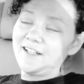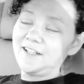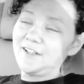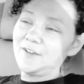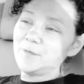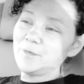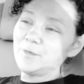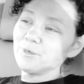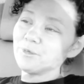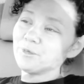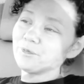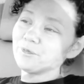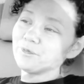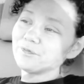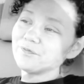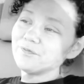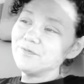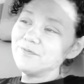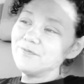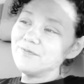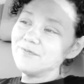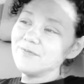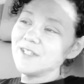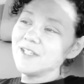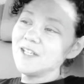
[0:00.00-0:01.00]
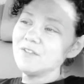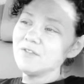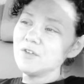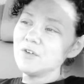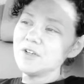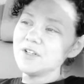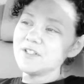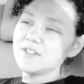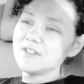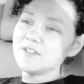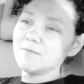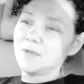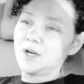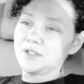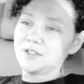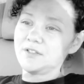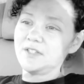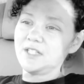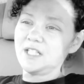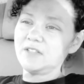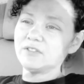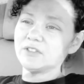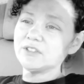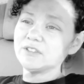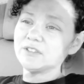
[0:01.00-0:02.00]
Um, and of course,
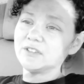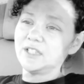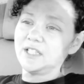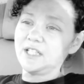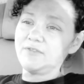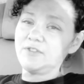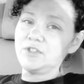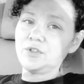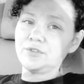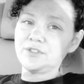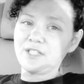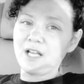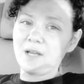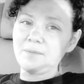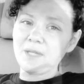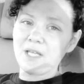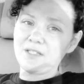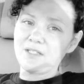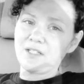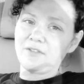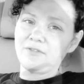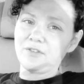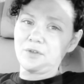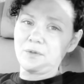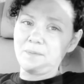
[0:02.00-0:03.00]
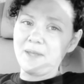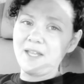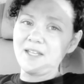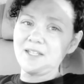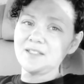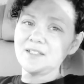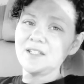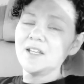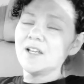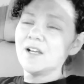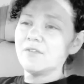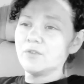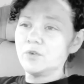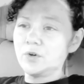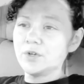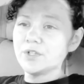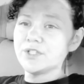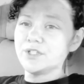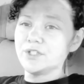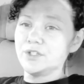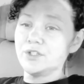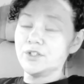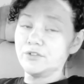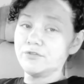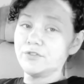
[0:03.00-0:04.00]
marks of the devil. Like if you don't stop that stuff and repent, of
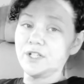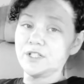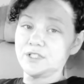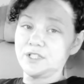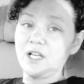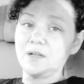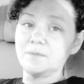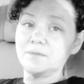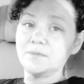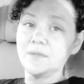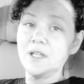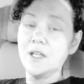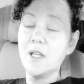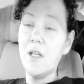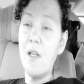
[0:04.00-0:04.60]
course you're fucked up.